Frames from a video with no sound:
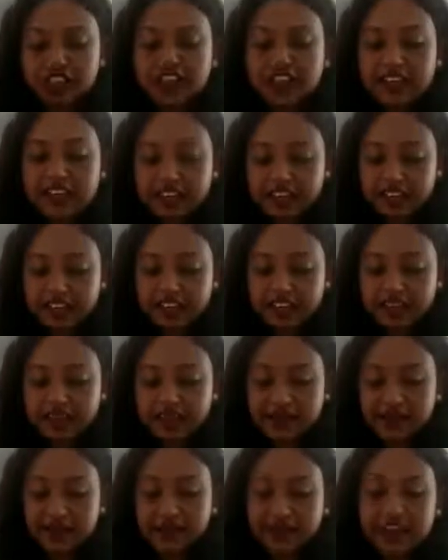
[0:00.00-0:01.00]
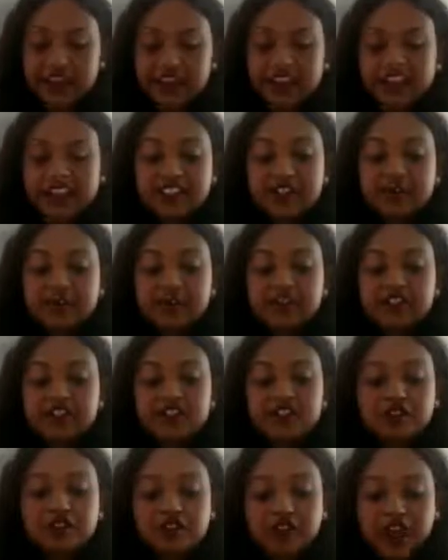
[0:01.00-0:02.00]
He says, there is a piece
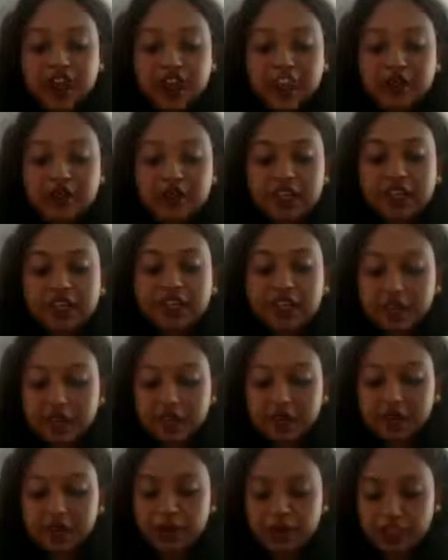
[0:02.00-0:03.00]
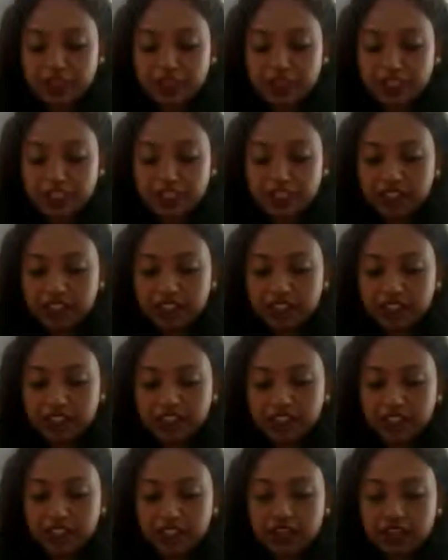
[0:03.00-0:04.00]
of land behind my property
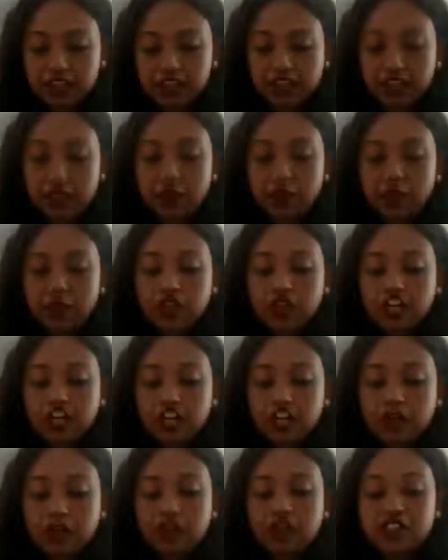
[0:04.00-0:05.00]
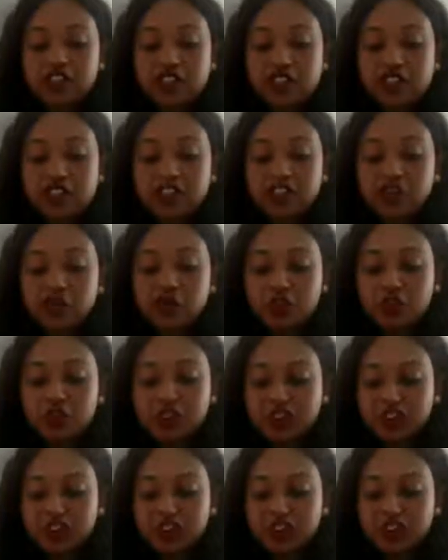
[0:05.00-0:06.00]
which I was to
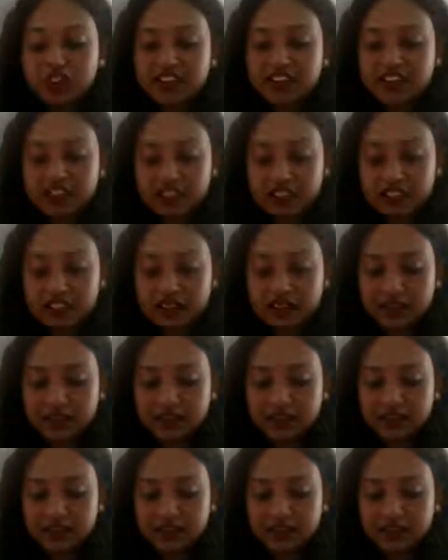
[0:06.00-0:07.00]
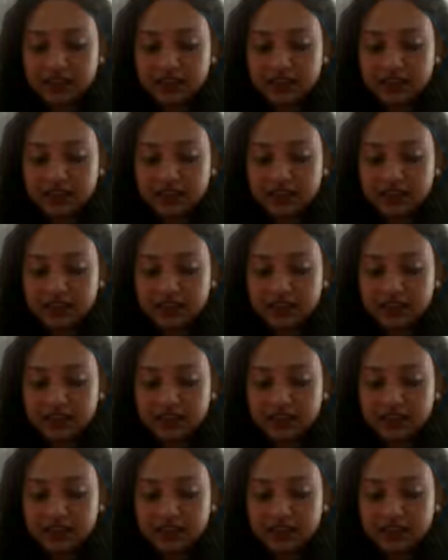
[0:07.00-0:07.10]
invest in,